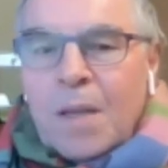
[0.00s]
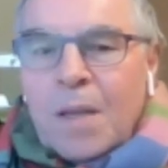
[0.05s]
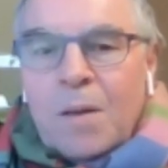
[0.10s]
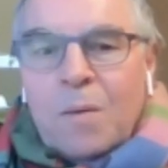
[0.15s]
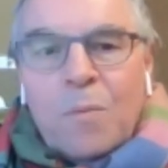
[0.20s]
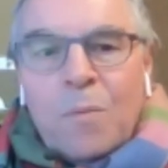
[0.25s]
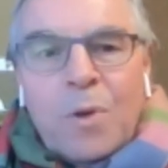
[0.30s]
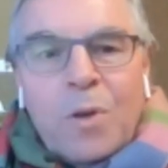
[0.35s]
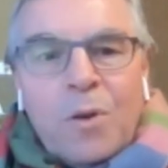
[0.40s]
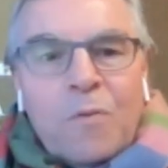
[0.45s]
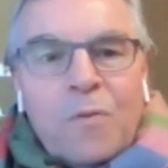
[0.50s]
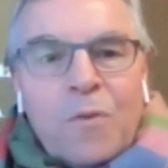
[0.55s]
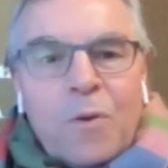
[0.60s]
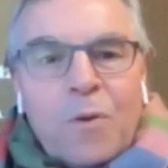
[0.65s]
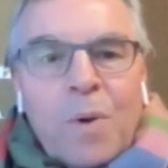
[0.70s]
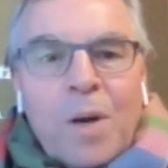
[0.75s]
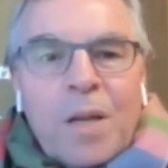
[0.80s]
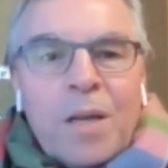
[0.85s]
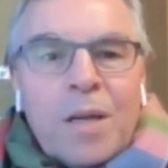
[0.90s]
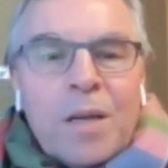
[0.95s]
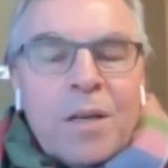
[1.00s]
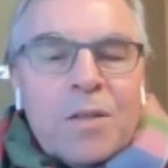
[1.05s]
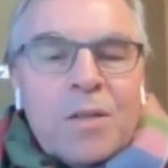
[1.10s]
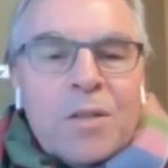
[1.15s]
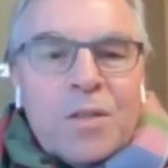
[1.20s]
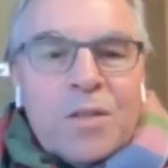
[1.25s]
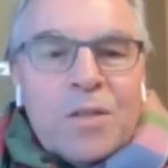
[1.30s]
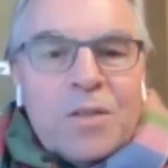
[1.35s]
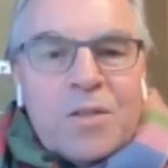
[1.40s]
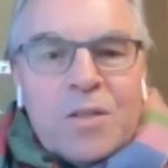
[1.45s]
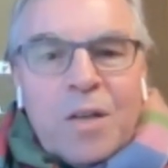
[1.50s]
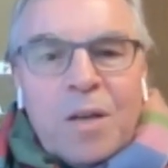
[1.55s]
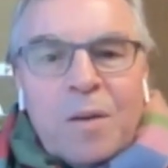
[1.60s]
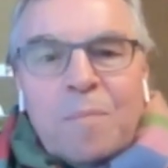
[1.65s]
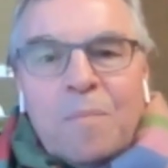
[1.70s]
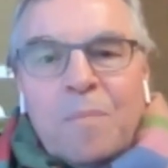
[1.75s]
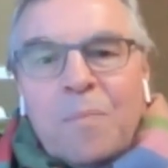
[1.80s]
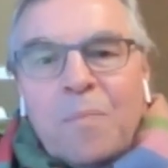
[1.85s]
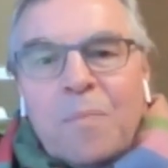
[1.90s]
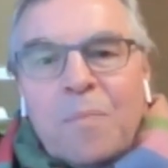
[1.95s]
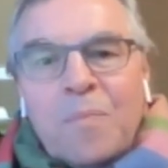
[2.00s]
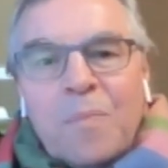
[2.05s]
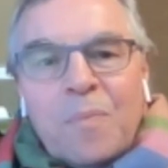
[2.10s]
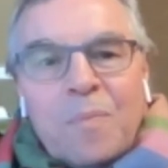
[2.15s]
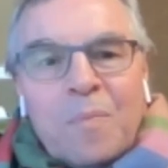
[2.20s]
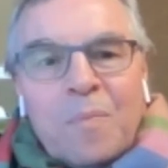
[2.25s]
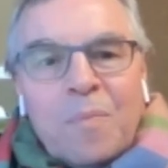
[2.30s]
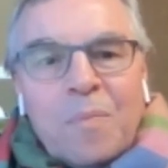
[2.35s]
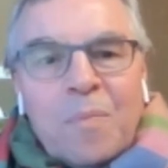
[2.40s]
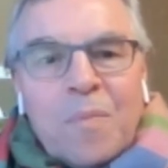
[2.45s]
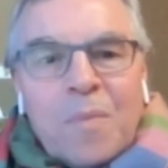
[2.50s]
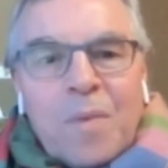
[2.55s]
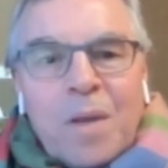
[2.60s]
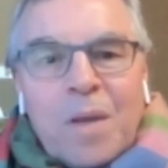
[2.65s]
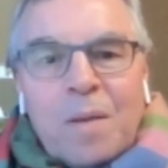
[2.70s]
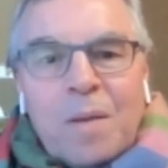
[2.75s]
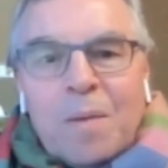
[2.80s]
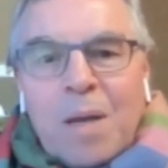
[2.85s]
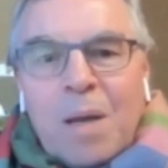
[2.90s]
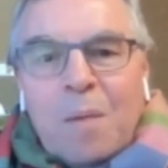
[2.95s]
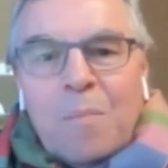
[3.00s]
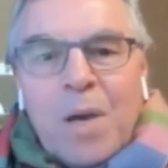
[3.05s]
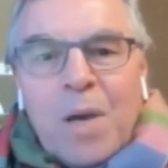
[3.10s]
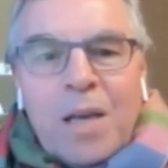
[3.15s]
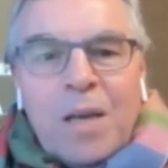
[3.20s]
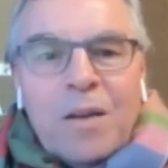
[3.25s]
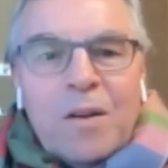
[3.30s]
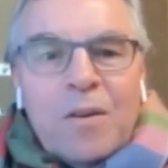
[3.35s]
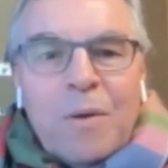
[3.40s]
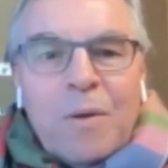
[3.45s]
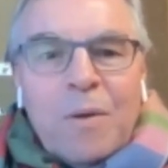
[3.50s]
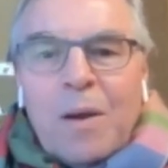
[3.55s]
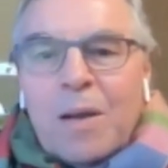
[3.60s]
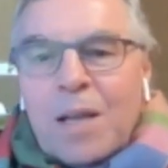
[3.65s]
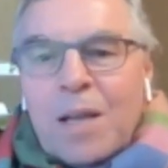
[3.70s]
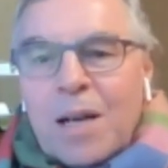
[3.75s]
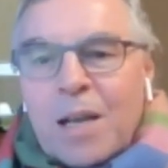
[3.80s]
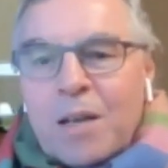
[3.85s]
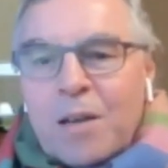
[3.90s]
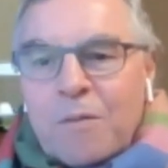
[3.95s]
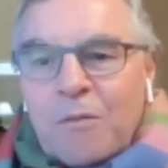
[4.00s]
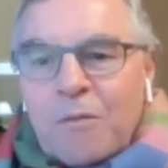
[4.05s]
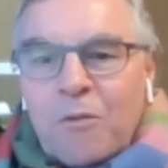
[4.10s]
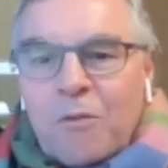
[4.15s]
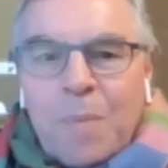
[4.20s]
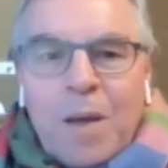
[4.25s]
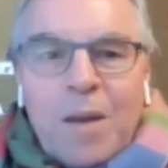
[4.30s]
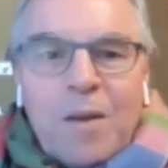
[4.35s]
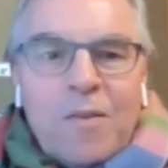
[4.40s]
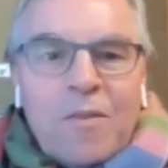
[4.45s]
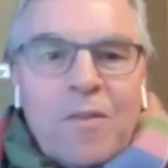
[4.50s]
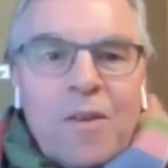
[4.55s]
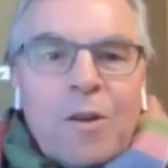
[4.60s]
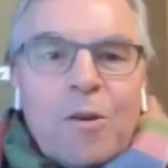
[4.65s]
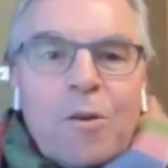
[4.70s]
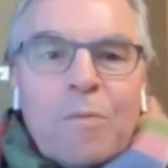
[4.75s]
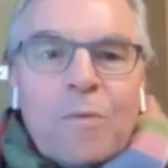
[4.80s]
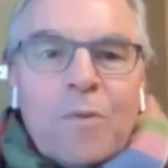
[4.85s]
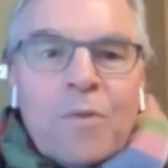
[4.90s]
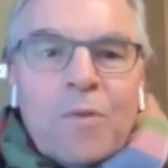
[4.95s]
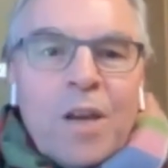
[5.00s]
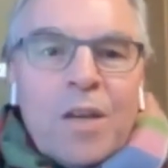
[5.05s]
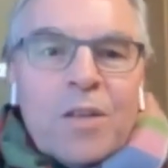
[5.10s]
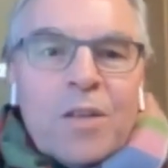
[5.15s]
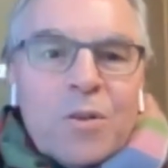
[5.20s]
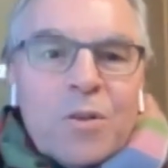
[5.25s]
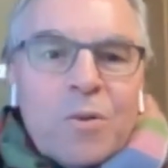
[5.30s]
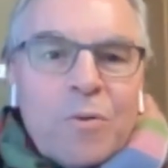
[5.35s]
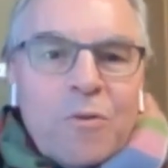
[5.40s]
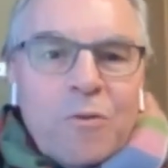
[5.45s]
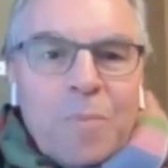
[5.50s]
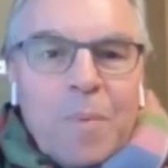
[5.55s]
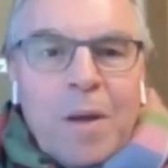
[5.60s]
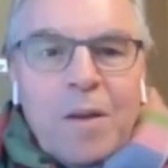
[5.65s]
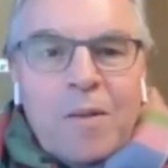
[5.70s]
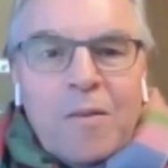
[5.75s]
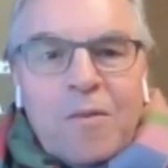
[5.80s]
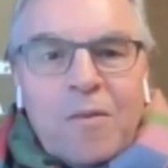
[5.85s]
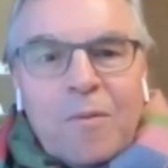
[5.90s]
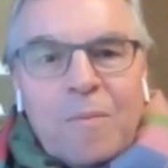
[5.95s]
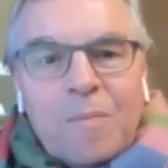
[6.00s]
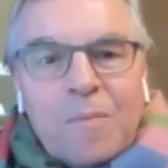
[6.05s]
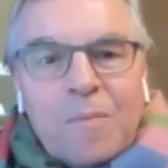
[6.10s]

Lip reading: And when you feel ready, you can just come back into our collective space, our conversational space.